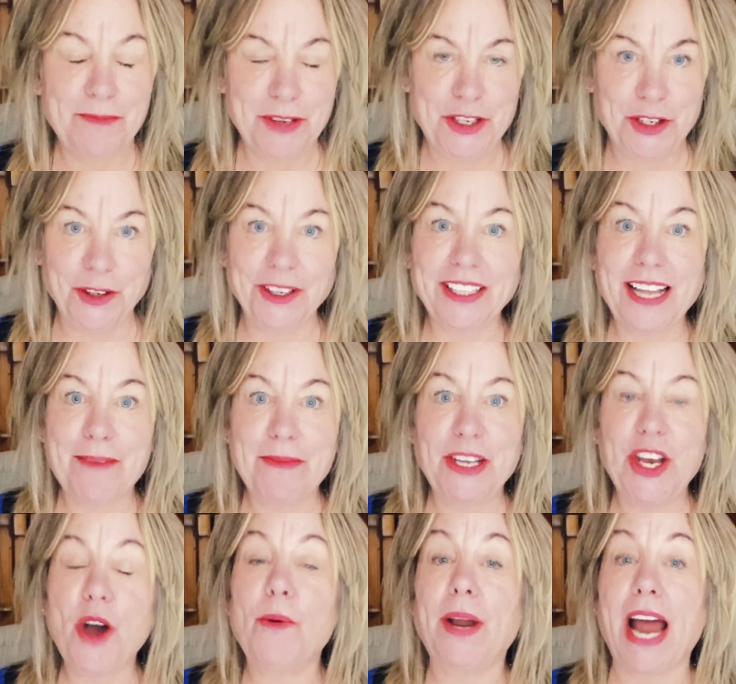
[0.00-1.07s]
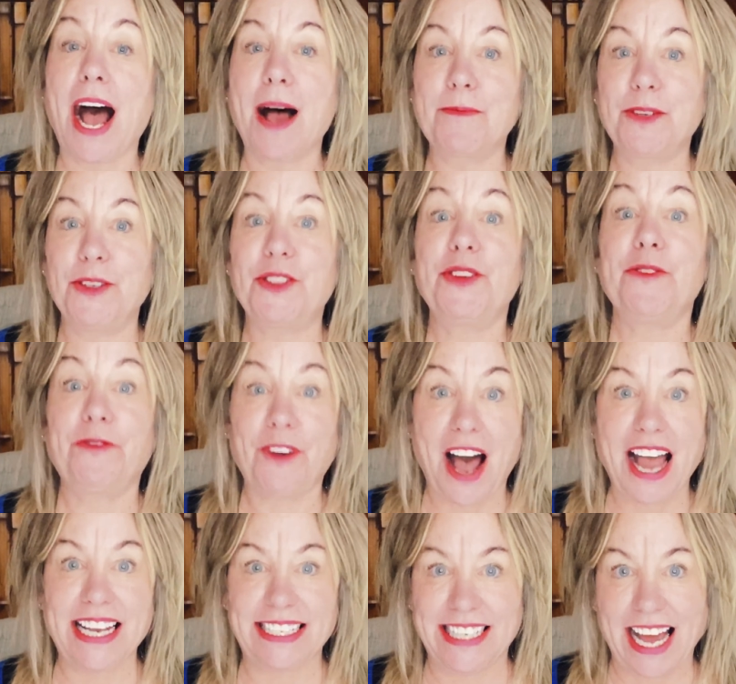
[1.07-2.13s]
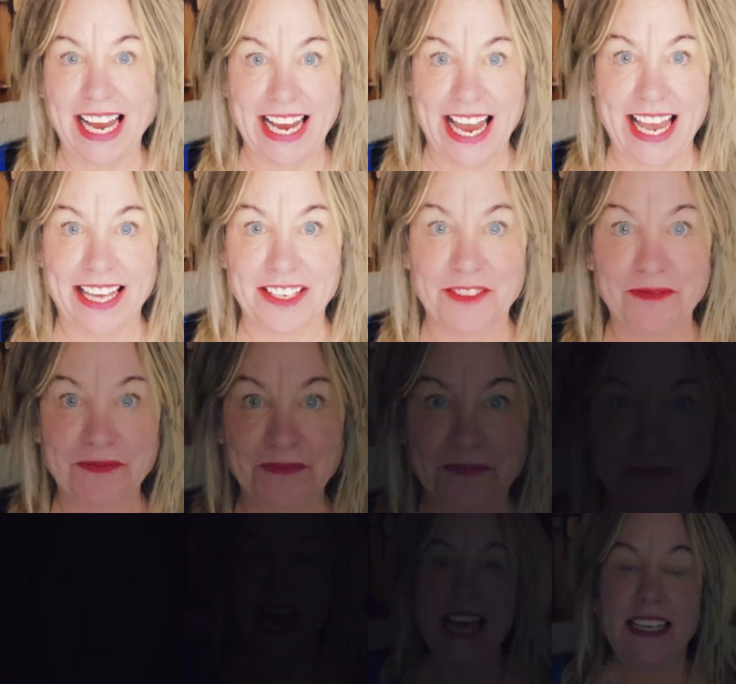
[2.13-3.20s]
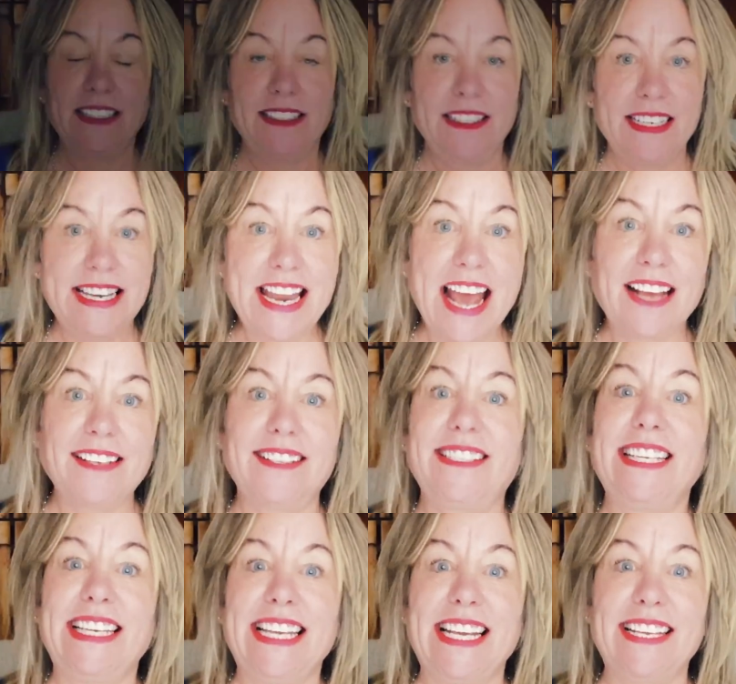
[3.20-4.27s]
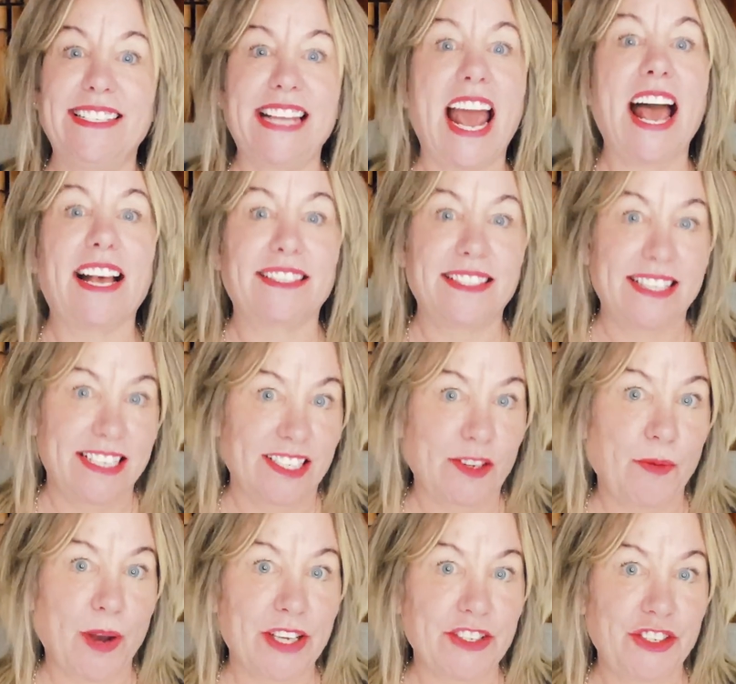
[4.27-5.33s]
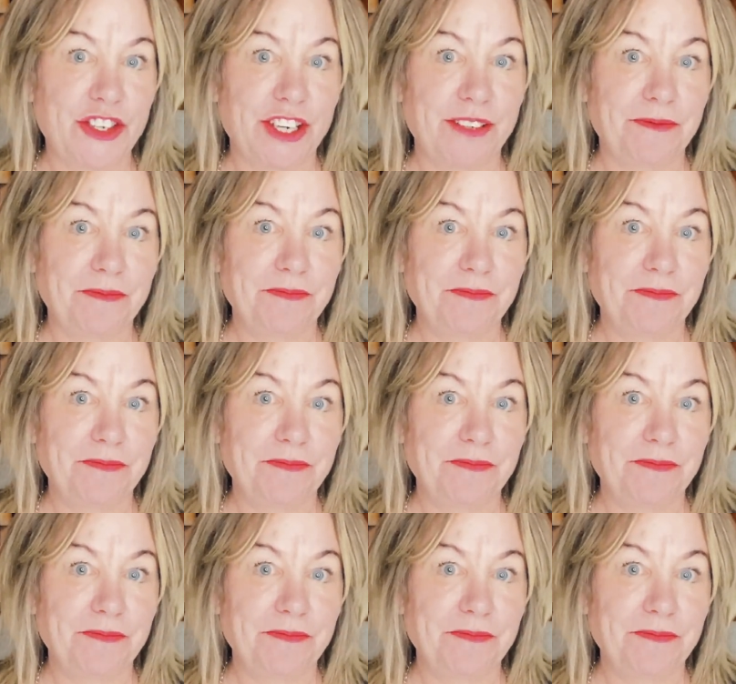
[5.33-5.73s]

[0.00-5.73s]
Be sure to let me know what options you find, Diane. Next, Denise asked this question.